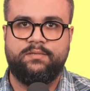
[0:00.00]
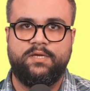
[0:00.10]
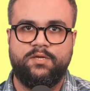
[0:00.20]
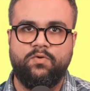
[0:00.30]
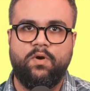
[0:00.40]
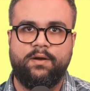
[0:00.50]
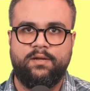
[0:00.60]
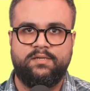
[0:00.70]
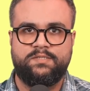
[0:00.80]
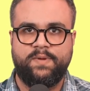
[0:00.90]
The
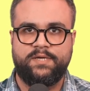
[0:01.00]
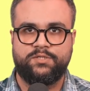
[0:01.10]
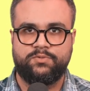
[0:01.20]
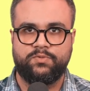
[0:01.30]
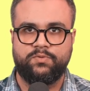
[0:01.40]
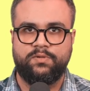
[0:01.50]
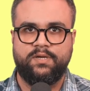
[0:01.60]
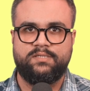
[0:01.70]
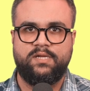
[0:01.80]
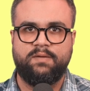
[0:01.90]
URL inspection tool
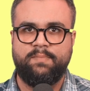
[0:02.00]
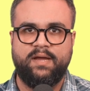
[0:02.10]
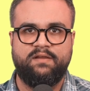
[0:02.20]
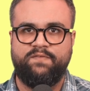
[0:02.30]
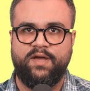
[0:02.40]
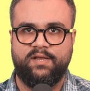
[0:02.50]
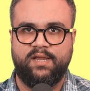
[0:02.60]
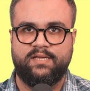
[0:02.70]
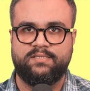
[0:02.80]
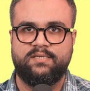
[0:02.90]
is like a magnifying
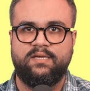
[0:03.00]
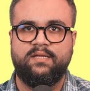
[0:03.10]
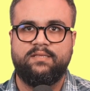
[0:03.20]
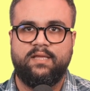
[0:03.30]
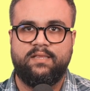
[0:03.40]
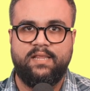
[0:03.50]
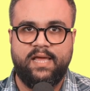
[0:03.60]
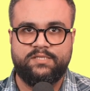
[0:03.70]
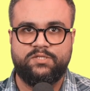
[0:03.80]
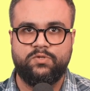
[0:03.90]
glass that
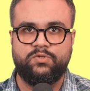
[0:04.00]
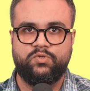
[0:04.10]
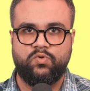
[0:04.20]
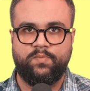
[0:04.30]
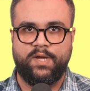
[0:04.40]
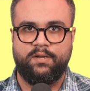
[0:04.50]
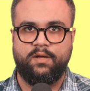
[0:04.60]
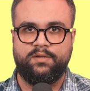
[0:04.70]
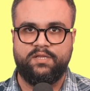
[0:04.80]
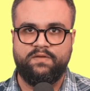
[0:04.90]
lets you zoom in
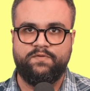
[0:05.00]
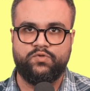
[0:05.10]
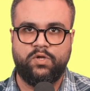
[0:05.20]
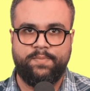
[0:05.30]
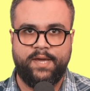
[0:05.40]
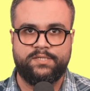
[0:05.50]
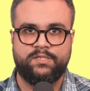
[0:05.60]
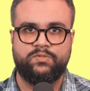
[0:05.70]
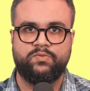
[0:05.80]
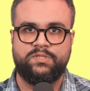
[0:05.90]
on individual
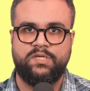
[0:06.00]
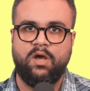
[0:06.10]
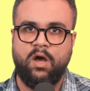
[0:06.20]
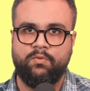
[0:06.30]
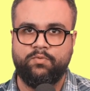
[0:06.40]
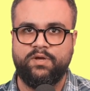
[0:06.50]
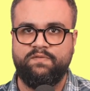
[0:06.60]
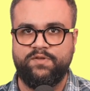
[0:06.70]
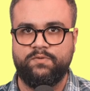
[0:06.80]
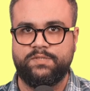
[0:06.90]
pages to see how Google
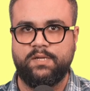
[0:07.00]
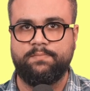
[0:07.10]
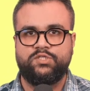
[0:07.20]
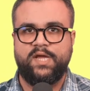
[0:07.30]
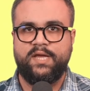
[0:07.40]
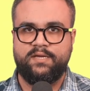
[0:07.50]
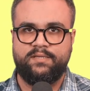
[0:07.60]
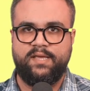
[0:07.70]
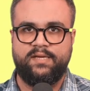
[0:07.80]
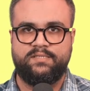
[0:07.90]
views them. Check index